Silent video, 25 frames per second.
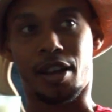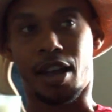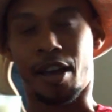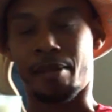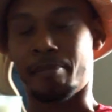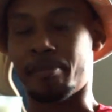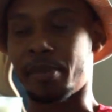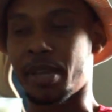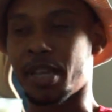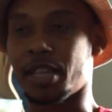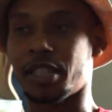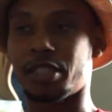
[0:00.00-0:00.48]

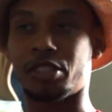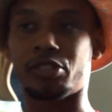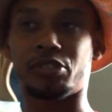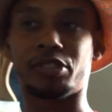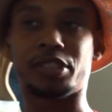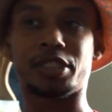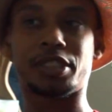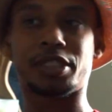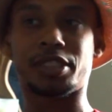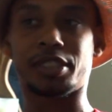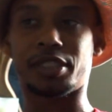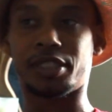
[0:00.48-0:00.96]
I made
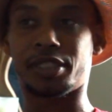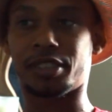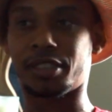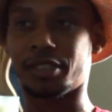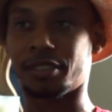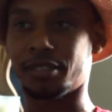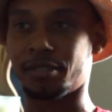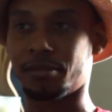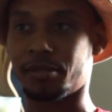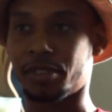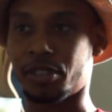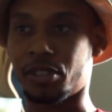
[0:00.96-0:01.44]
those
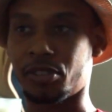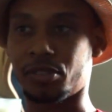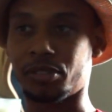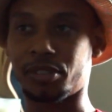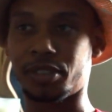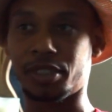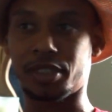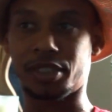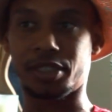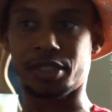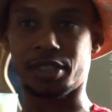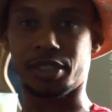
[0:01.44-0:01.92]

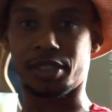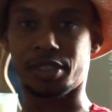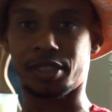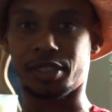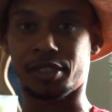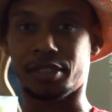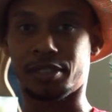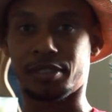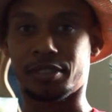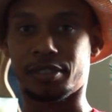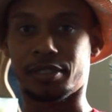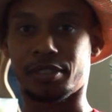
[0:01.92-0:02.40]

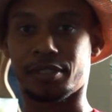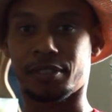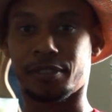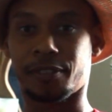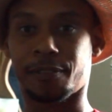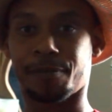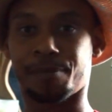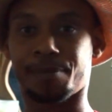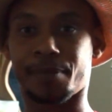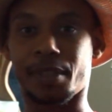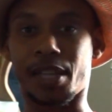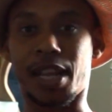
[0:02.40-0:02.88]
decisions.
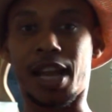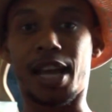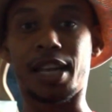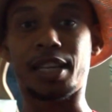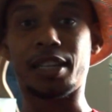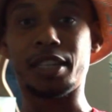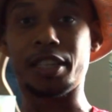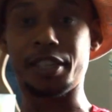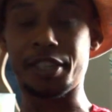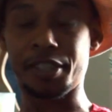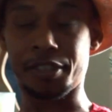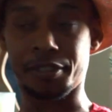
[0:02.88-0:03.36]
I
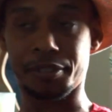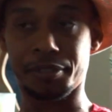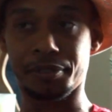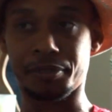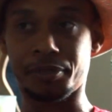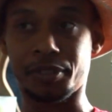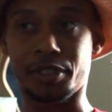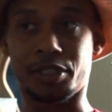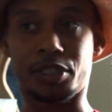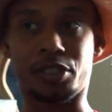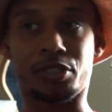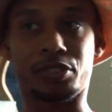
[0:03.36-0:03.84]

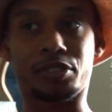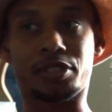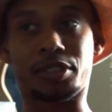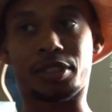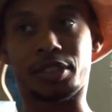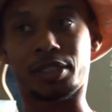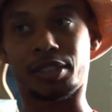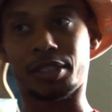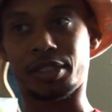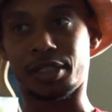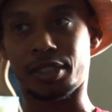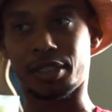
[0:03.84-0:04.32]
lived with those
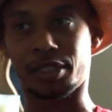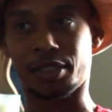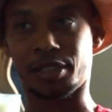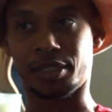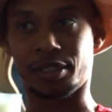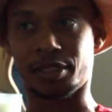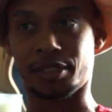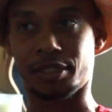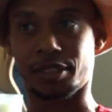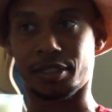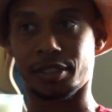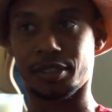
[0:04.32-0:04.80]

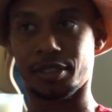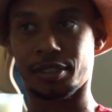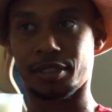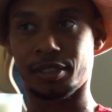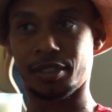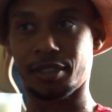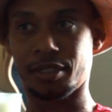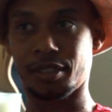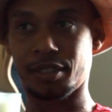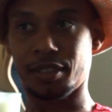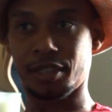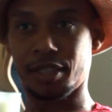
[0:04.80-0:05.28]
decisions.
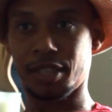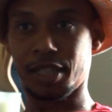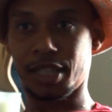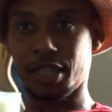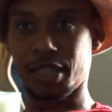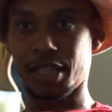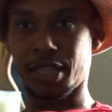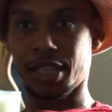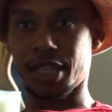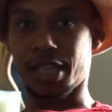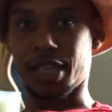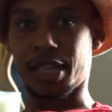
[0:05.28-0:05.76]

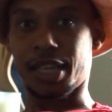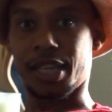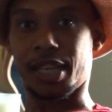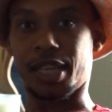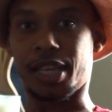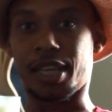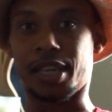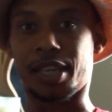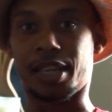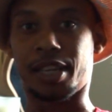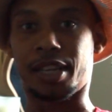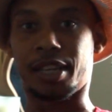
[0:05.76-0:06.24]

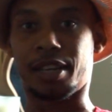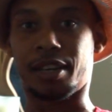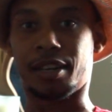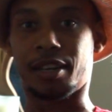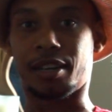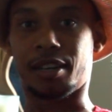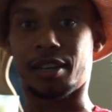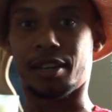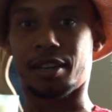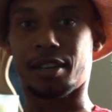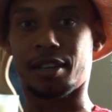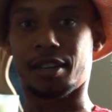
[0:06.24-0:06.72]

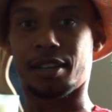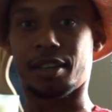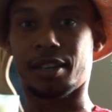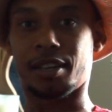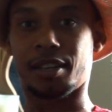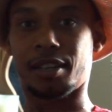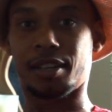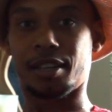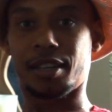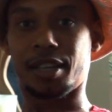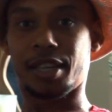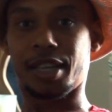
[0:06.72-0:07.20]
And
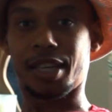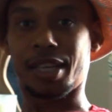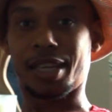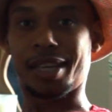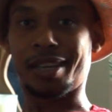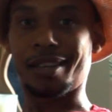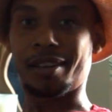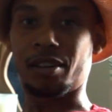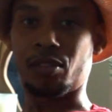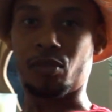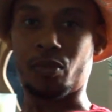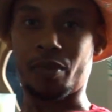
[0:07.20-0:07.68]

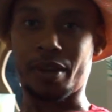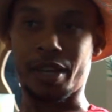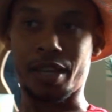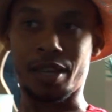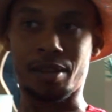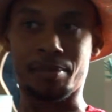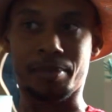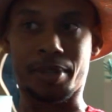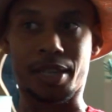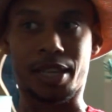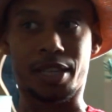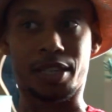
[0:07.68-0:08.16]
in a
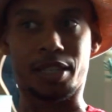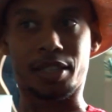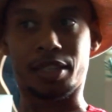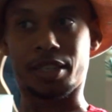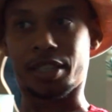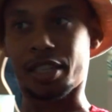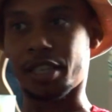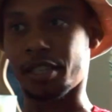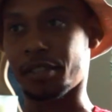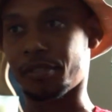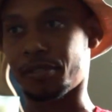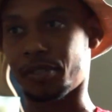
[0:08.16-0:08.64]
way, I'm kind of
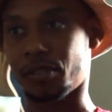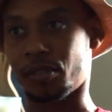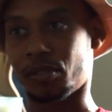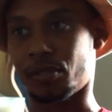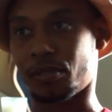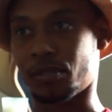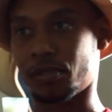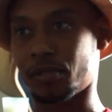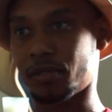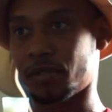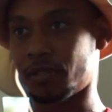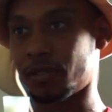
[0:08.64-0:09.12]

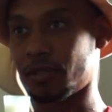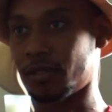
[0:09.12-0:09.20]
thankful,